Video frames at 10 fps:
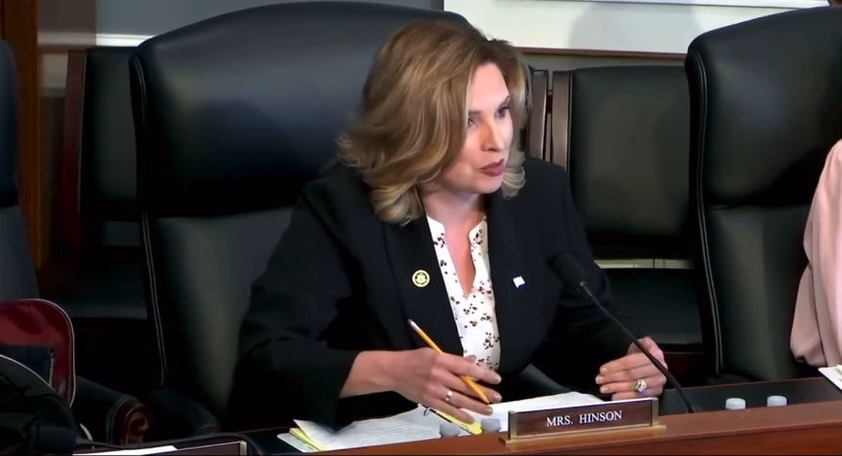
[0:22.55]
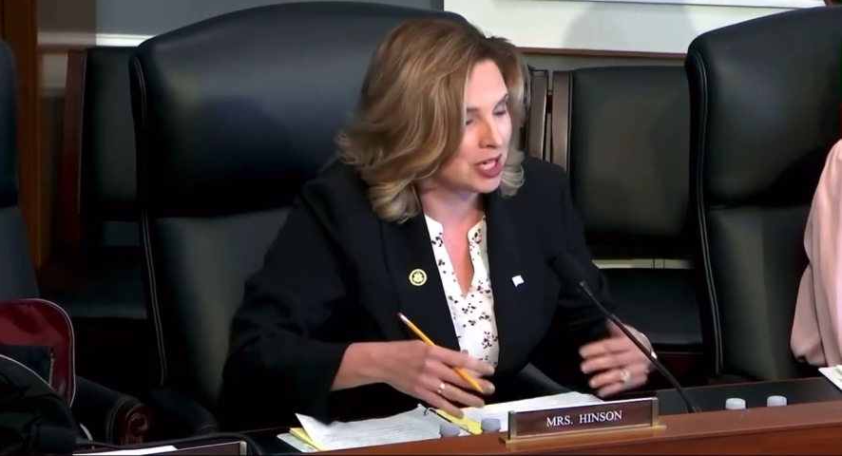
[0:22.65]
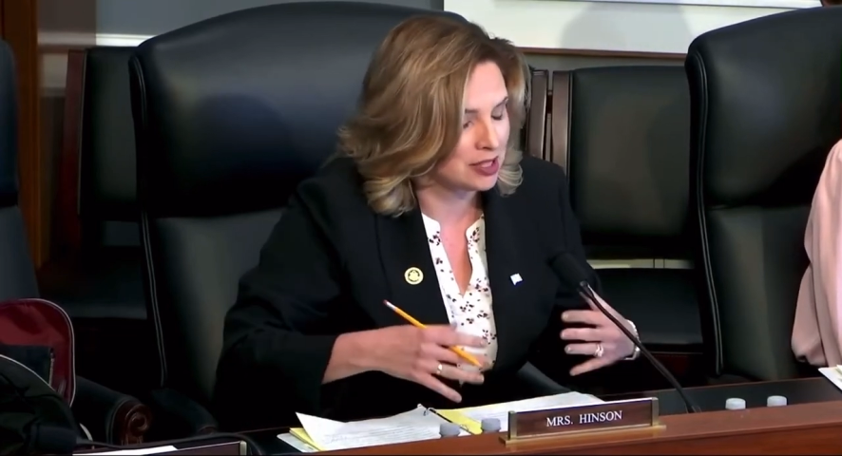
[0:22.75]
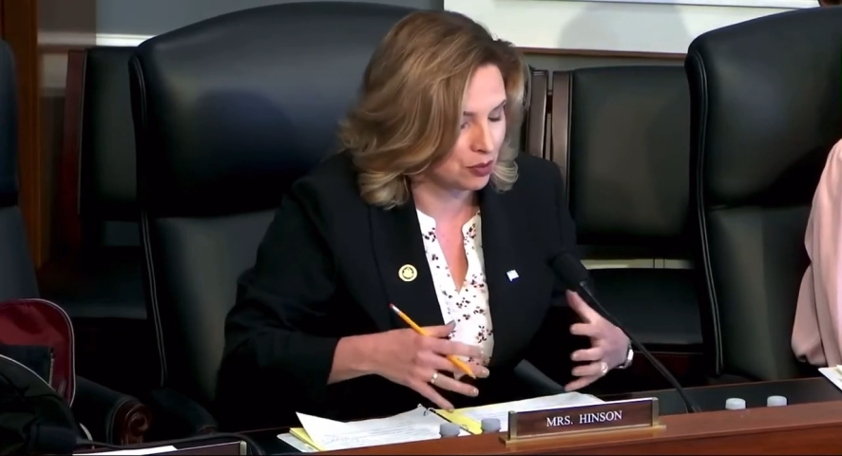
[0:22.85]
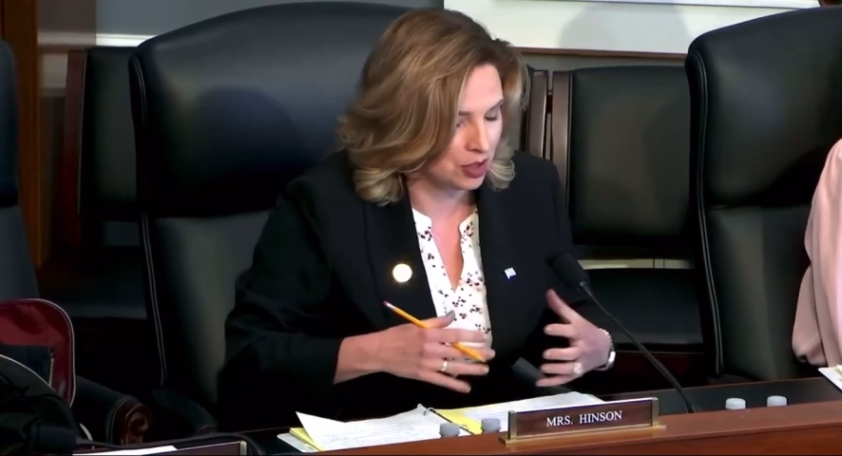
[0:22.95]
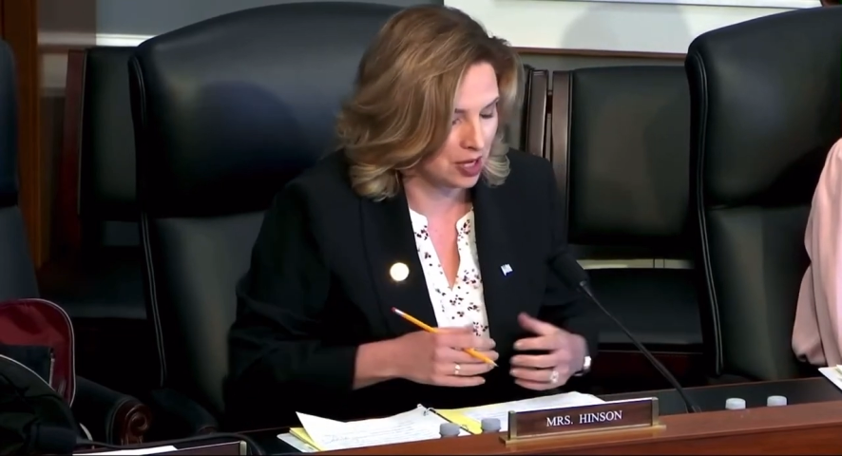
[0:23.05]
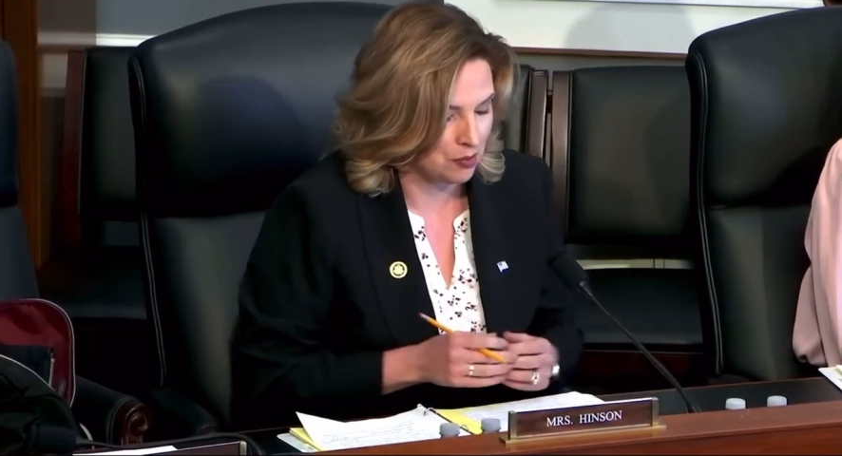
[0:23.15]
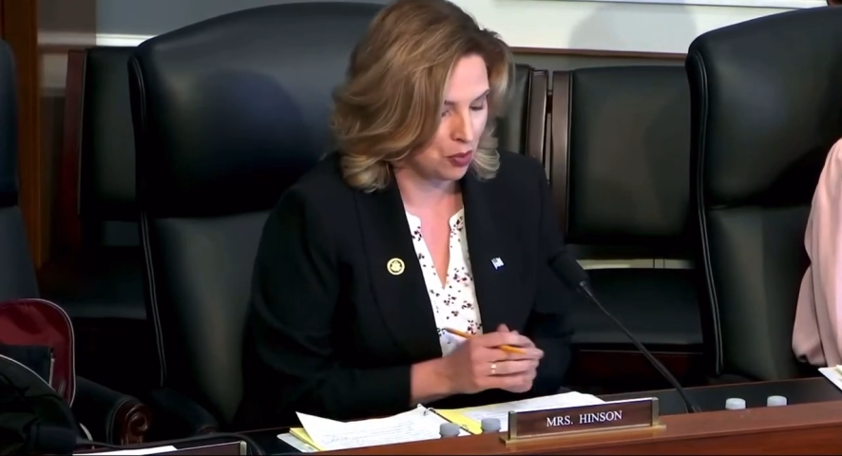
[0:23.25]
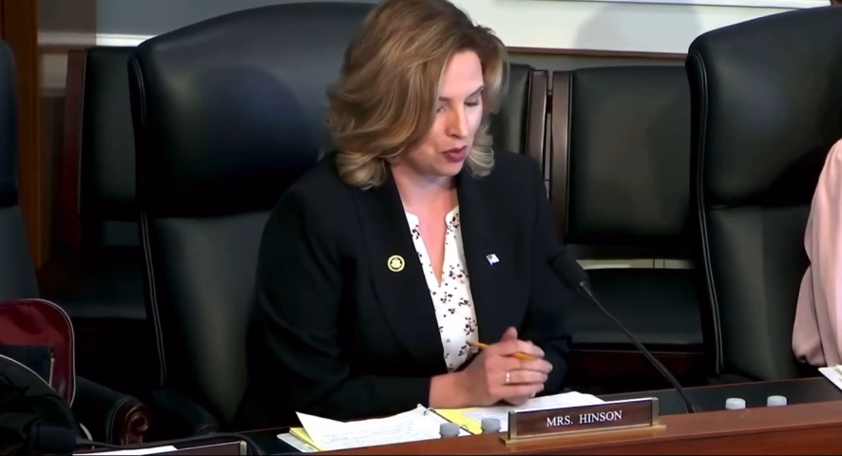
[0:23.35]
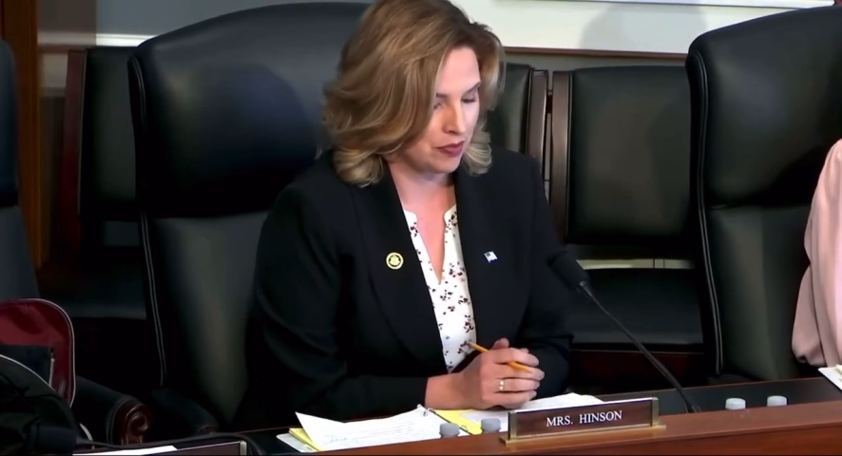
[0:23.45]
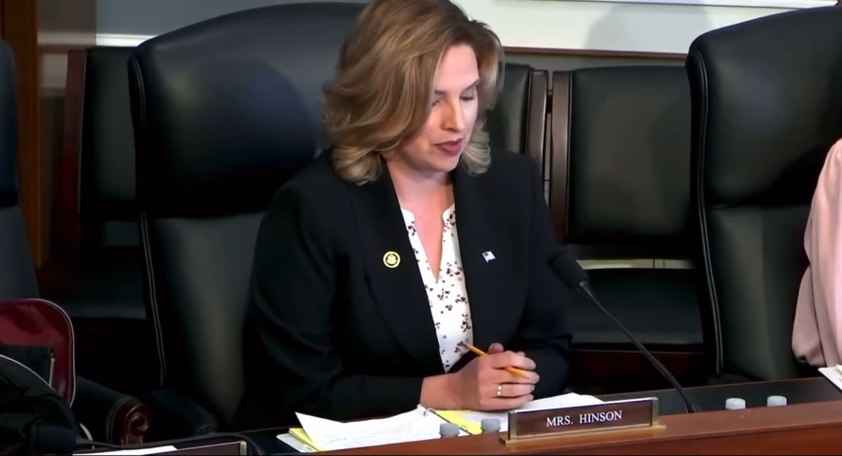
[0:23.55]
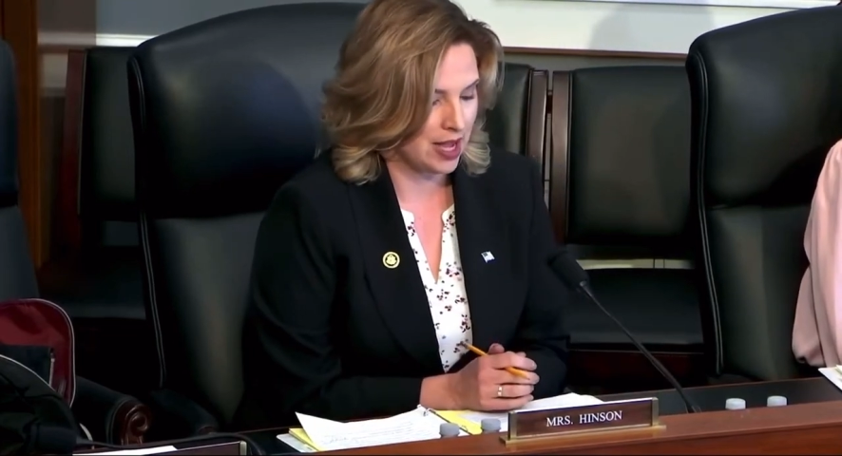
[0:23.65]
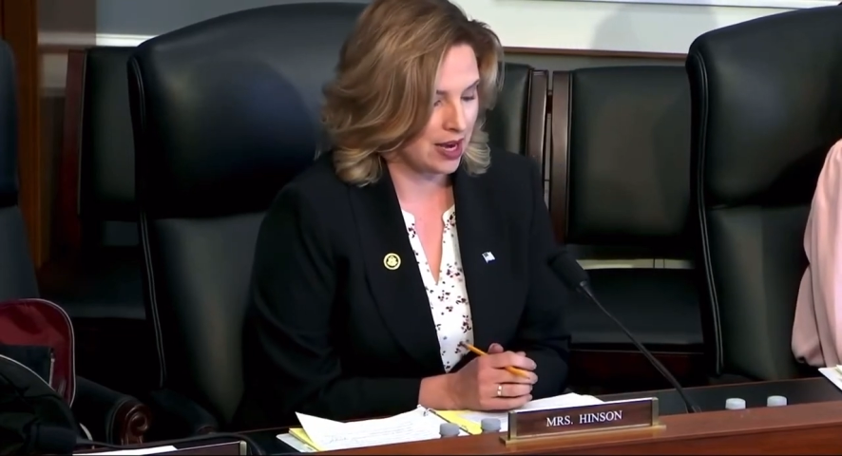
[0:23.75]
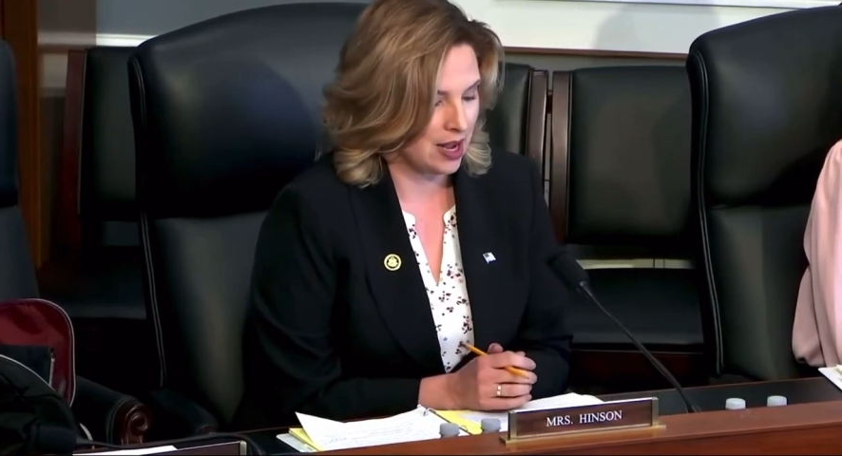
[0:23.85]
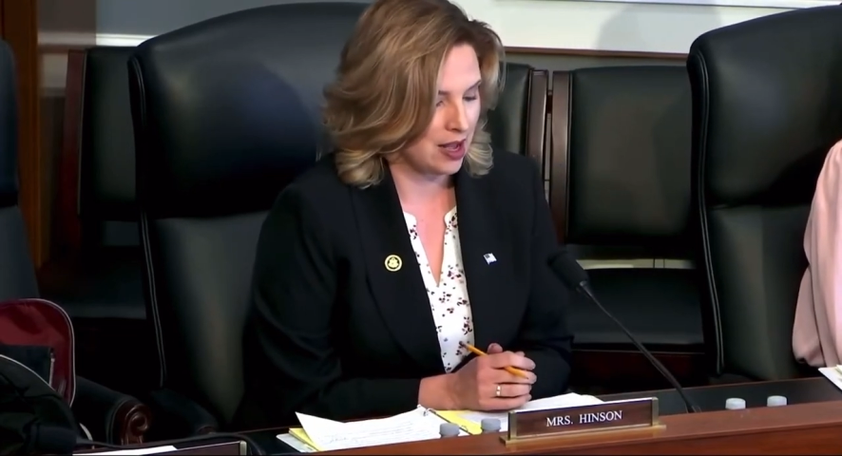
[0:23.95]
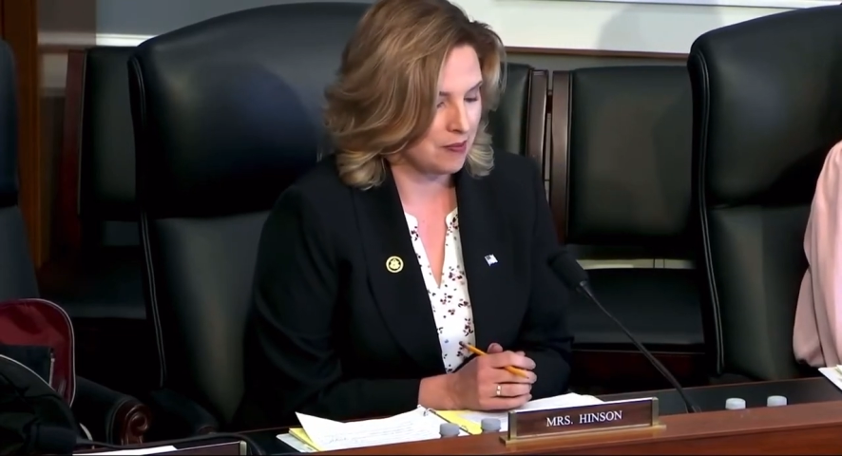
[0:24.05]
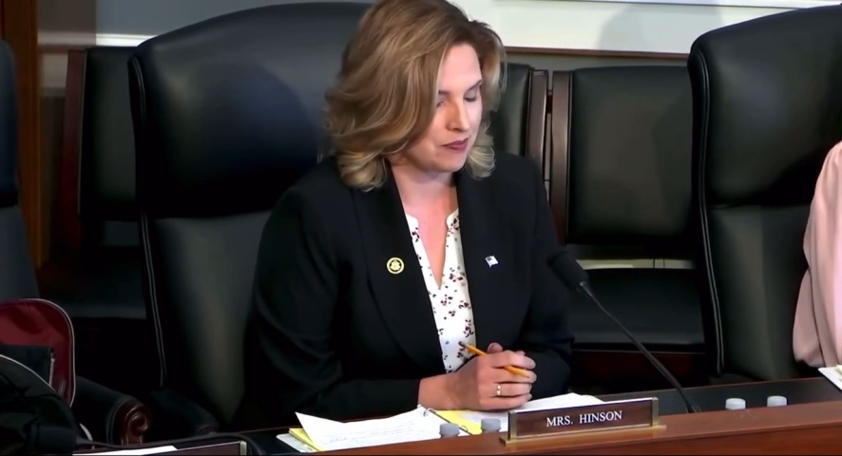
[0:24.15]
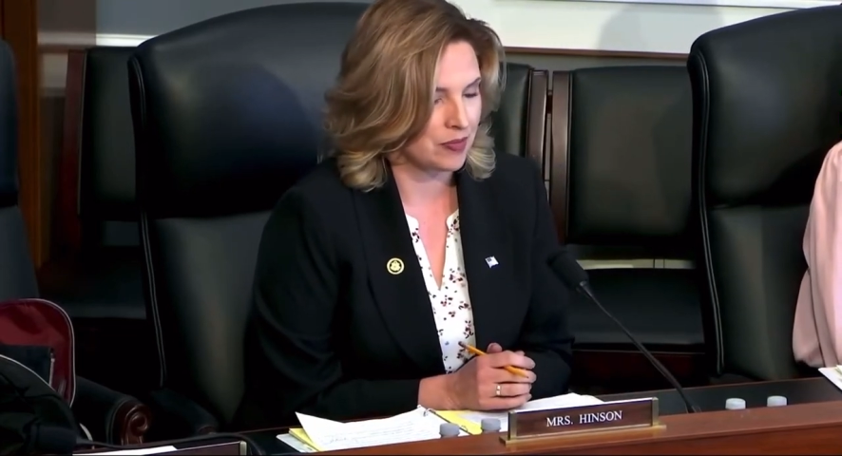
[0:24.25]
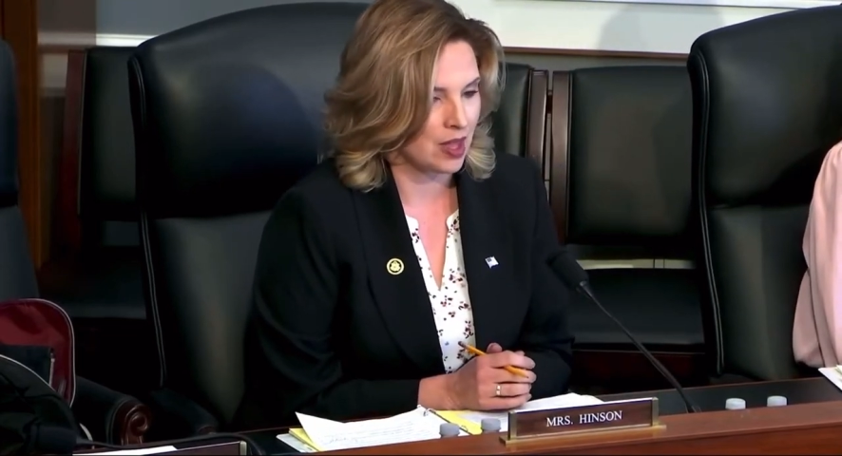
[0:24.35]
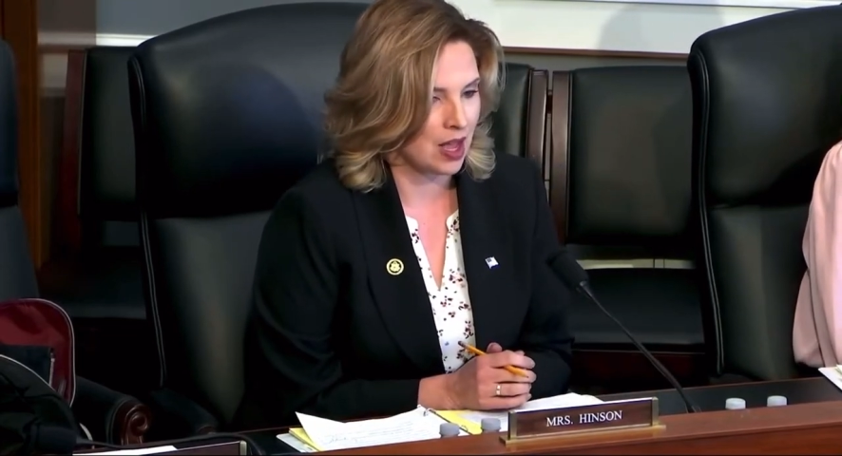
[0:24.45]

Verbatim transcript: And it's really important that um,